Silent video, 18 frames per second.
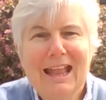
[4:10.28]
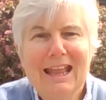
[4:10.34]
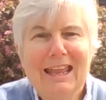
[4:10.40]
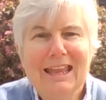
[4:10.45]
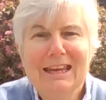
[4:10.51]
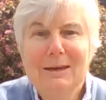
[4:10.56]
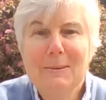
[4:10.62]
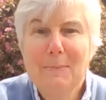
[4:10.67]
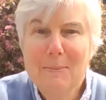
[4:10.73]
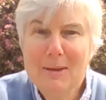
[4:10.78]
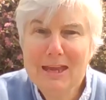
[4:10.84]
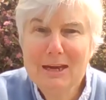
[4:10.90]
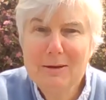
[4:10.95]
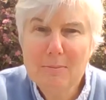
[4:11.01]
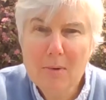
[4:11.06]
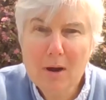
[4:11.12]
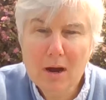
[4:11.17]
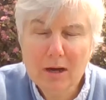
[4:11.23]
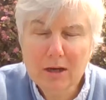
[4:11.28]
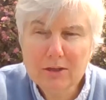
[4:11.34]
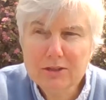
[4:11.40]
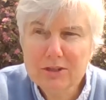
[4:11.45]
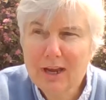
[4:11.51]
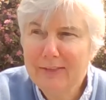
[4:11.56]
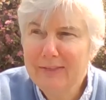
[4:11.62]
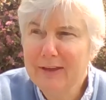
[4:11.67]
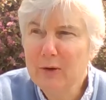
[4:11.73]
In
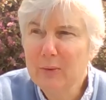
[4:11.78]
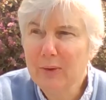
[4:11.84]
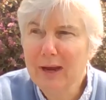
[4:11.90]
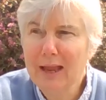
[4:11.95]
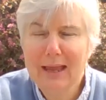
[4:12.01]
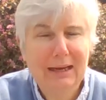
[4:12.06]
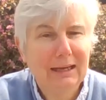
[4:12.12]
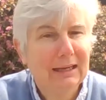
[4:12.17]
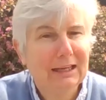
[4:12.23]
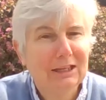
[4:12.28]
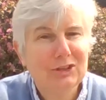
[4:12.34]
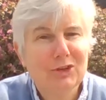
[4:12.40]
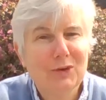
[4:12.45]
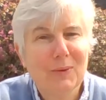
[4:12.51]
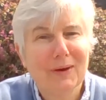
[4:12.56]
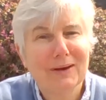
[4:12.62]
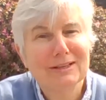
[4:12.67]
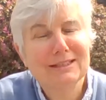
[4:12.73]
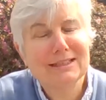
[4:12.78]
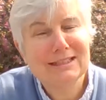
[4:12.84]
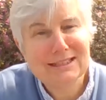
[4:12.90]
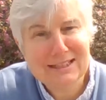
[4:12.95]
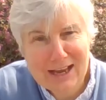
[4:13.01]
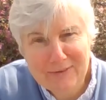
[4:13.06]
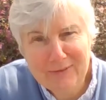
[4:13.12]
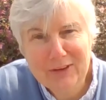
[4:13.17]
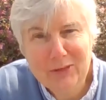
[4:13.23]
mid-March, I think we're heading into our
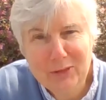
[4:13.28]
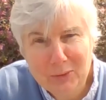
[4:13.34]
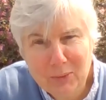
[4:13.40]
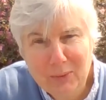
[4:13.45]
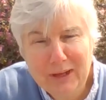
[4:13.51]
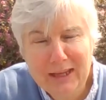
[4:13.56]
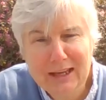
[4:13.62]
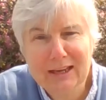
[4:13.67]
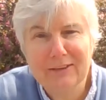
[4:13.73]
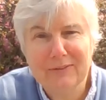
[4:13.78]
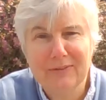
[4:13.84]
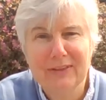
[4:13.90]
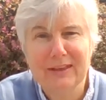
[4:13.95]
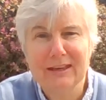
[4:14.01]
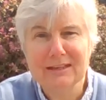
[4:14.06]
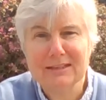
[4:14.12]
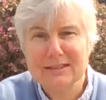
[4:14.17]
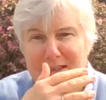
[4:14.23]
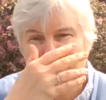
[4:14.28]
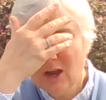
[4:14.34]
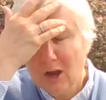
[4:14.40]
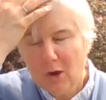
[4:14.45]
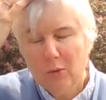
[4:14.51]
7th week of this,